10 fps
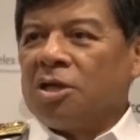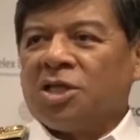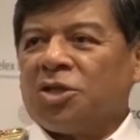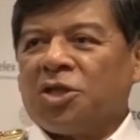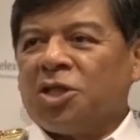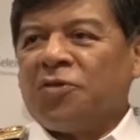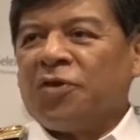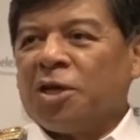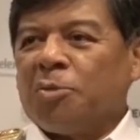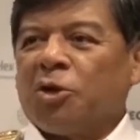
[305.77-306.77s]
It's
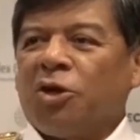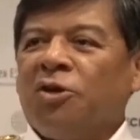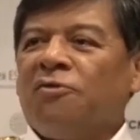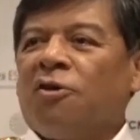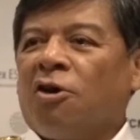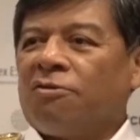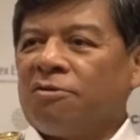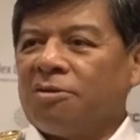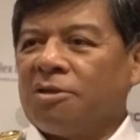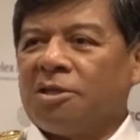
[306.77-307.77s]
difficult because it involves
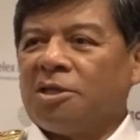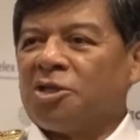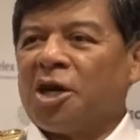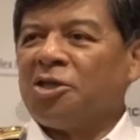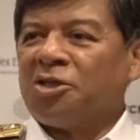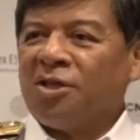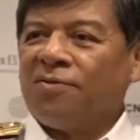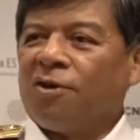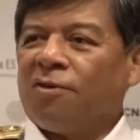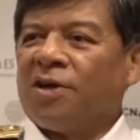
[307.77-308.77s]
treasury,
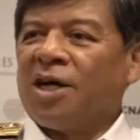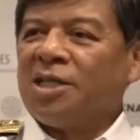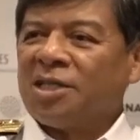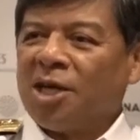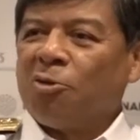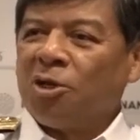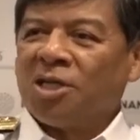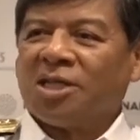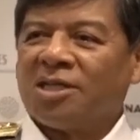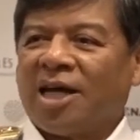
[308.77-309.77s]
involves other
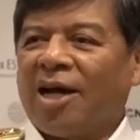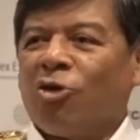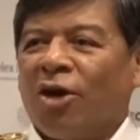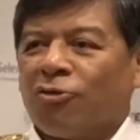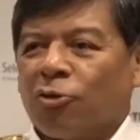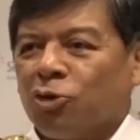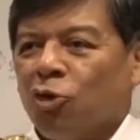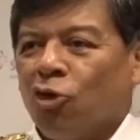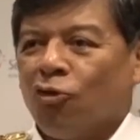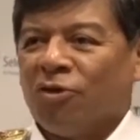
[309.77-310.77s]
stakeholders that I don't have
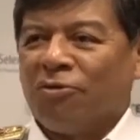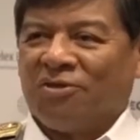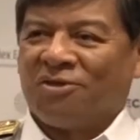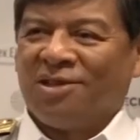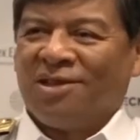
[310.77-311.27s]
control over with.